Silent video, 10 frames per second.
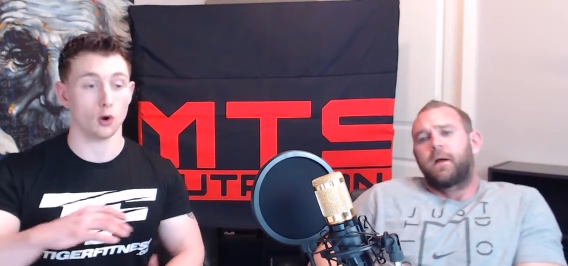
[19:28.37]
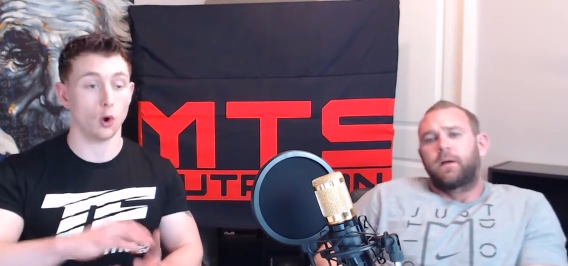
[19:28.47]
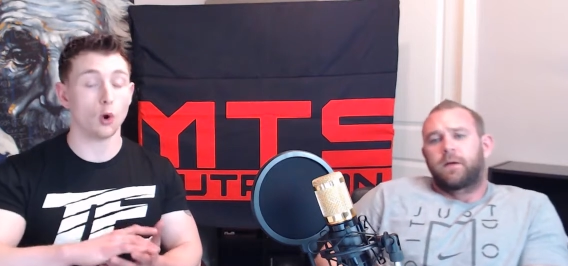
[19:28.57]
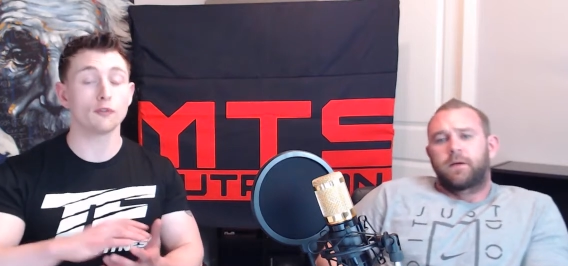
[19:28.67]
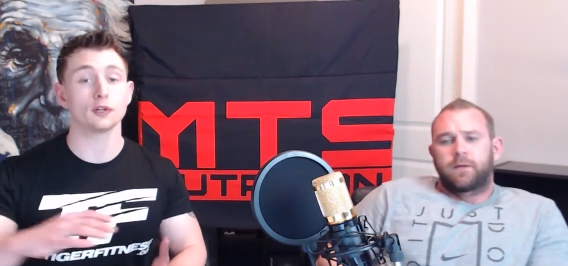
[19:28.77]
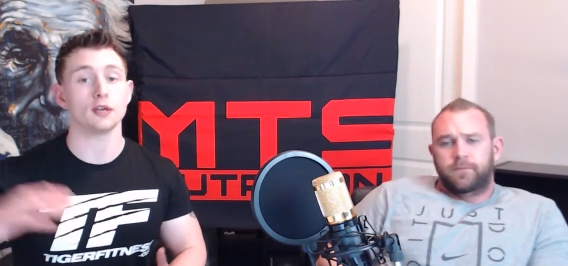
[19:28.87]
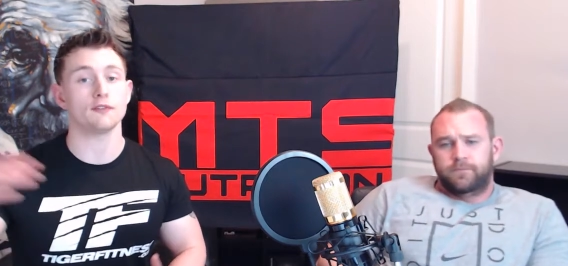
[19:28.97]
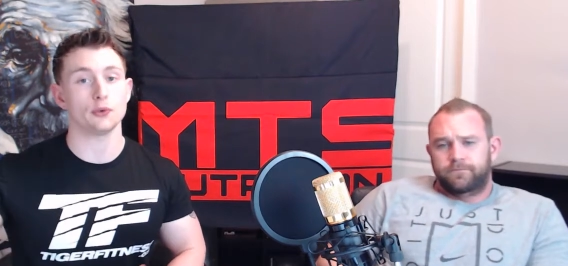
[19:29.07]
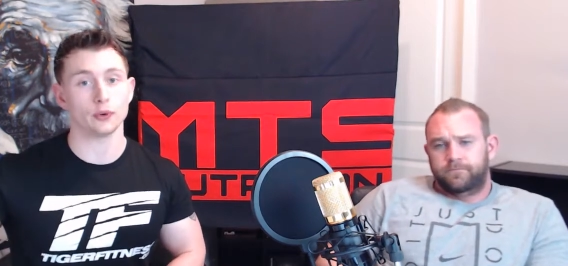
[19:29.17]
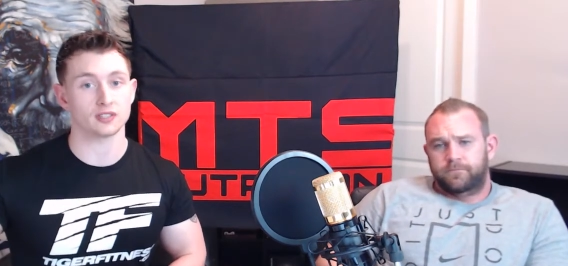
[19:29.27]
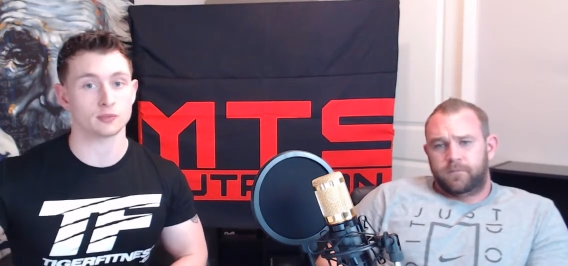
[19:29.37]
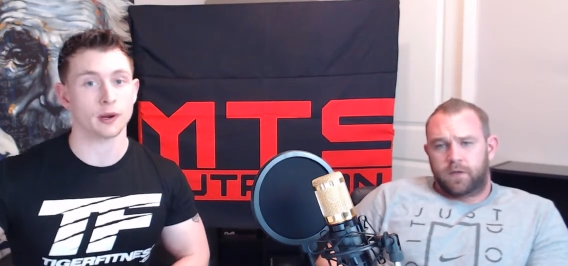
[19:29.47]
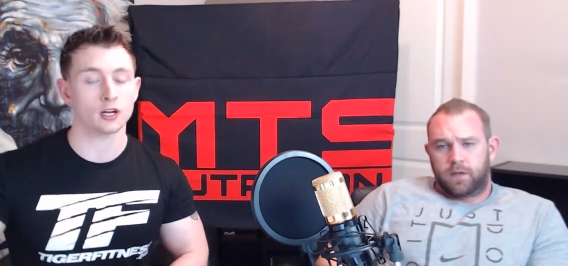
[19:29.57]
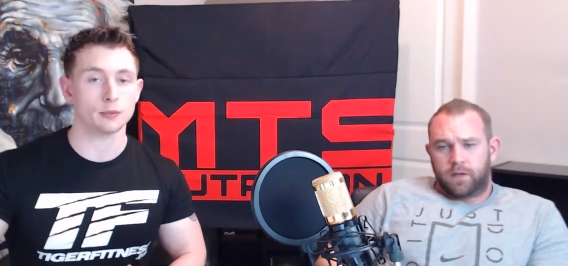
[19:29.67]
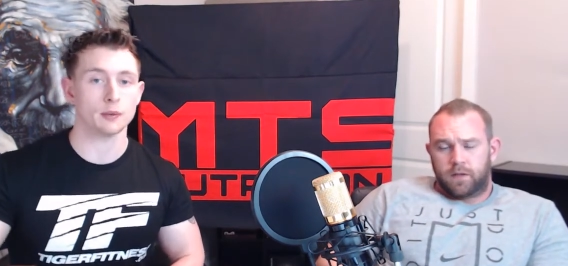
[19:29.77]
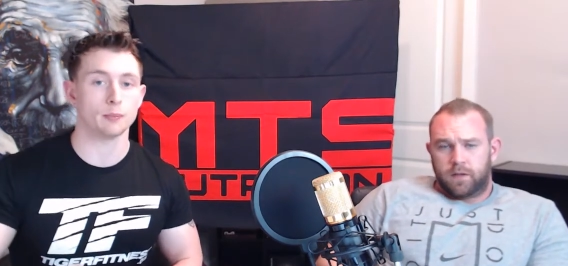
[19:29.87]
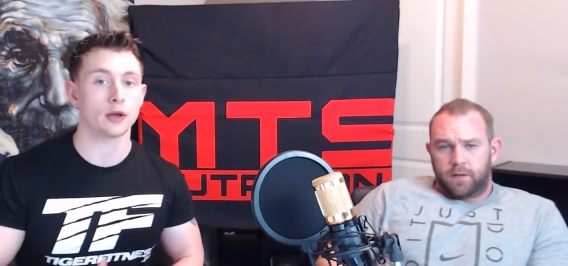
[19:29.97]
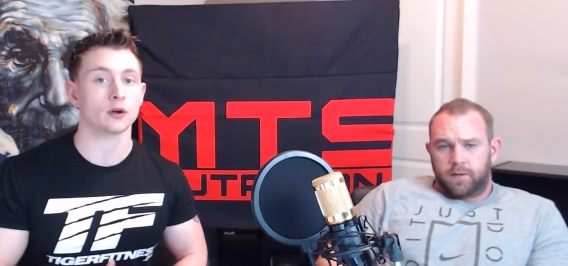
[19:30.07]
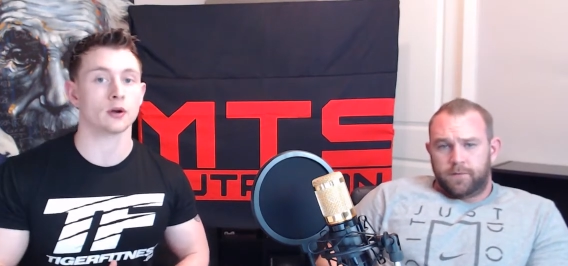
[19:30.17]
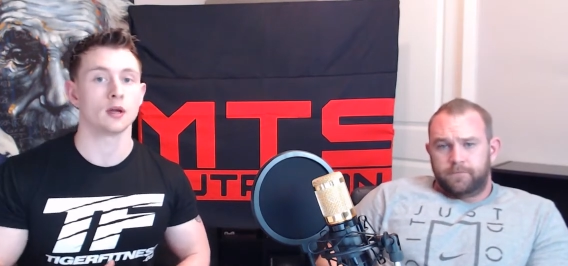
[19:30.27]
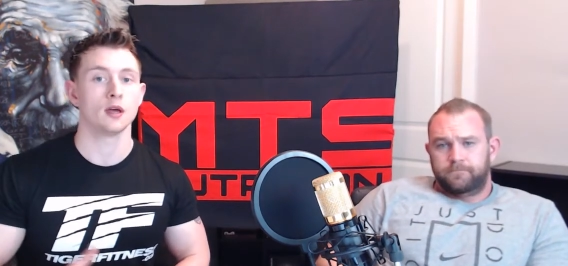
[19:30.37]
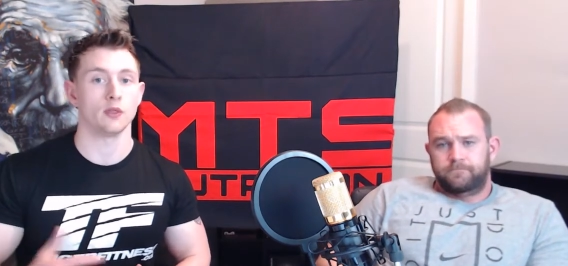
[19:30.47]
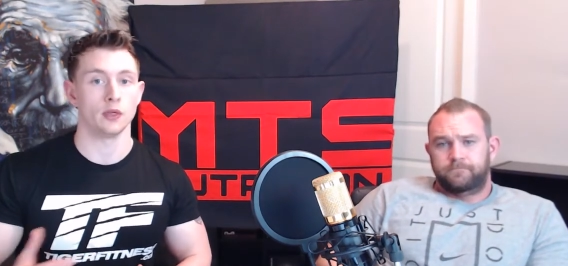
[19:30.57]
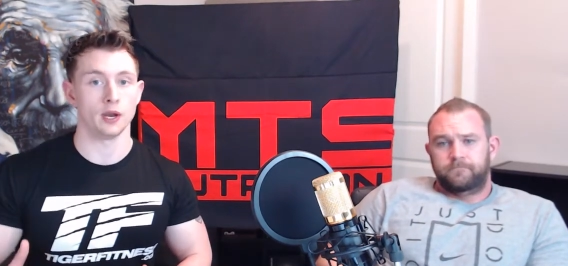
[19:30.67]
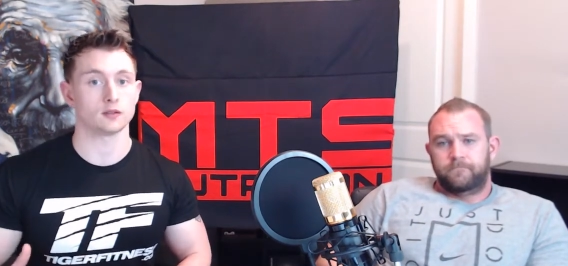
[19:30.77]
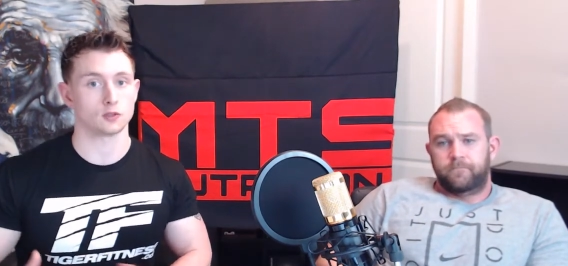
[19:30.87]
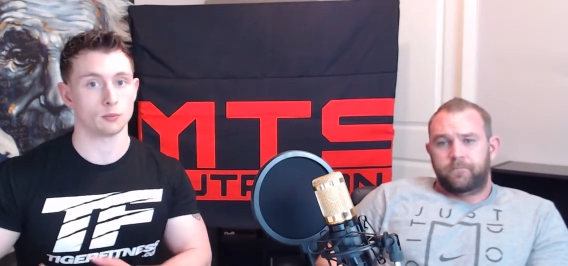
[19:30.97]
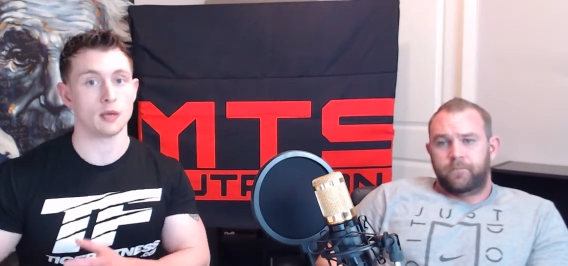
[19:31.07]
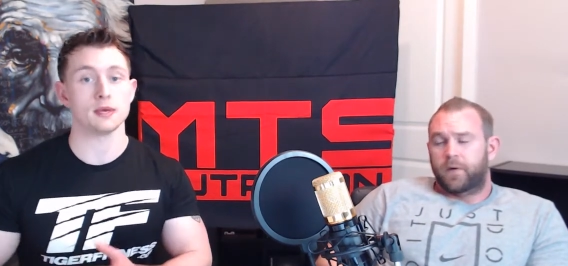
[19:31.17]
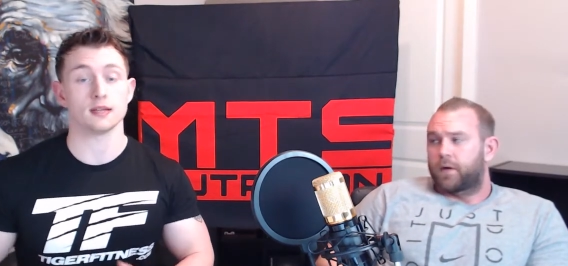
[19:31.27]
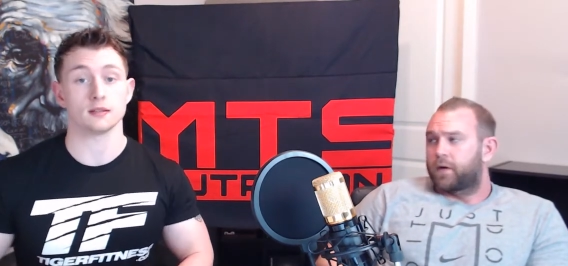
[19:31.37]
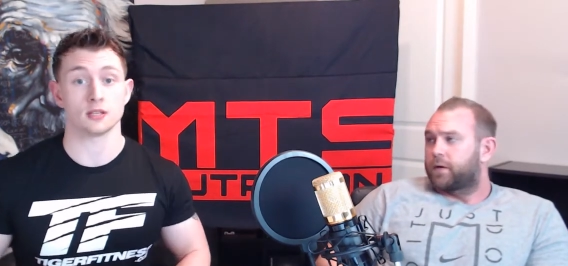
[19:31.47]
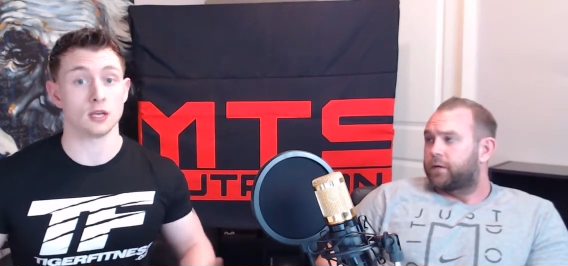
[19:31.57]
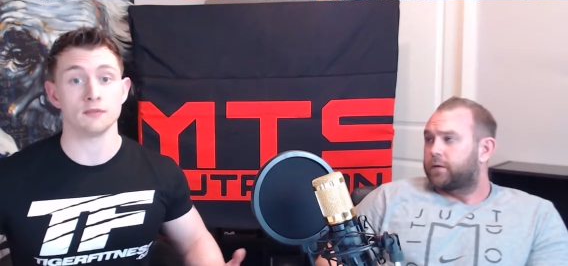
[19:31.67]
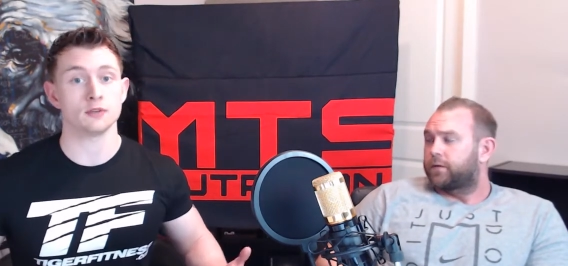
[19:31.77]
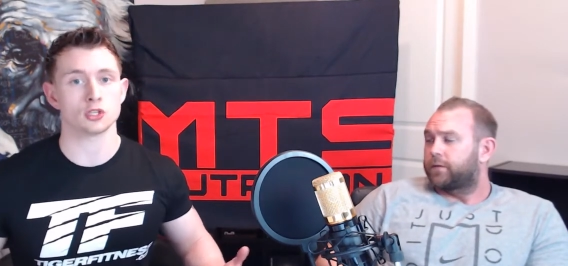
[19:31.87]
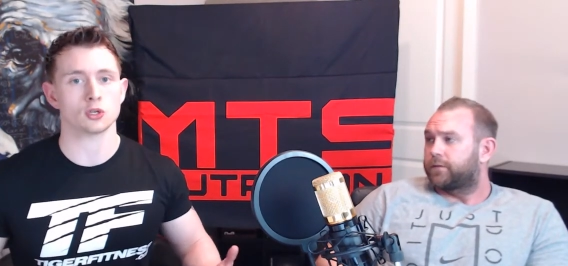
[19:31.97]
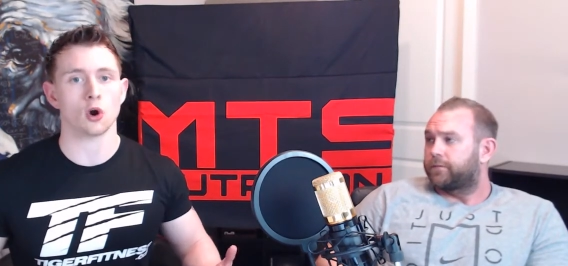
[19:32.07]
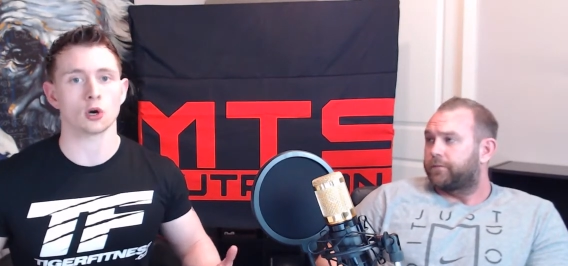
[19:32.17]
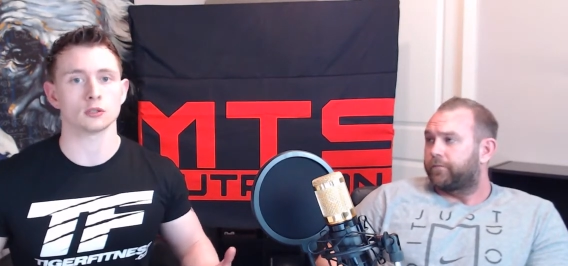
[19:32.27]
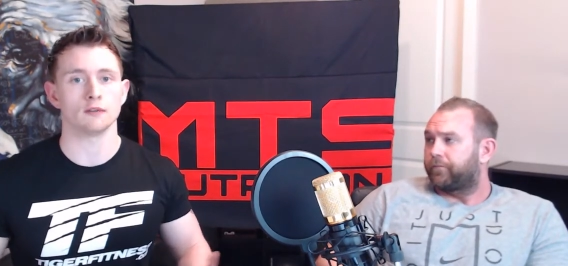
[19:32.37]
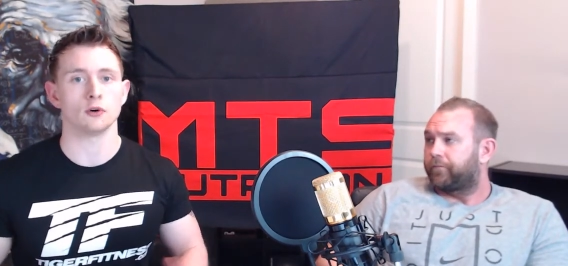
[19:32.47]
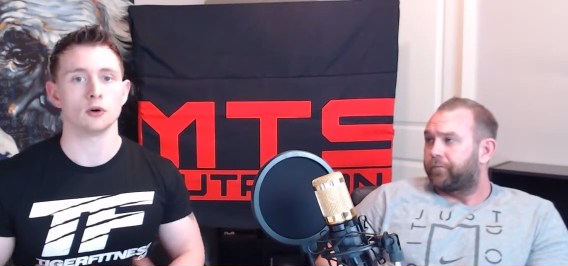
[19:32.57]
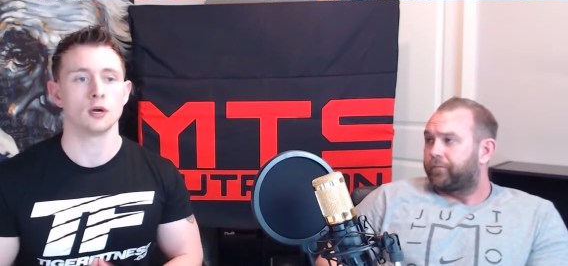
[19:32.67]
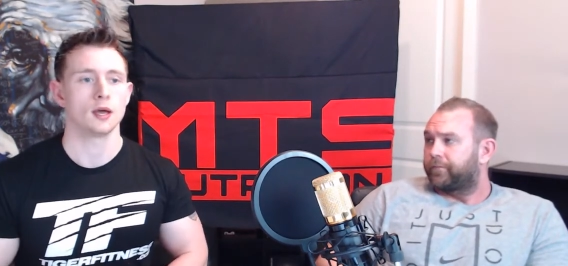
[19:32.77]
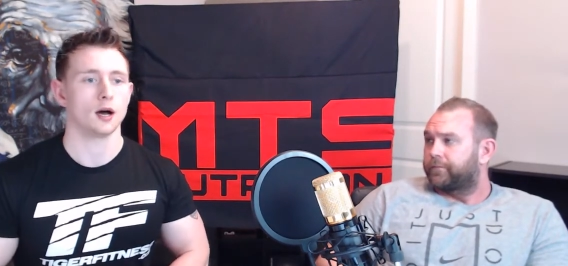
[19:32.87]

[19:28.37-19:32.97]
Speaker 1: hopefully if you aspire to be better than us or maybe to even just our level,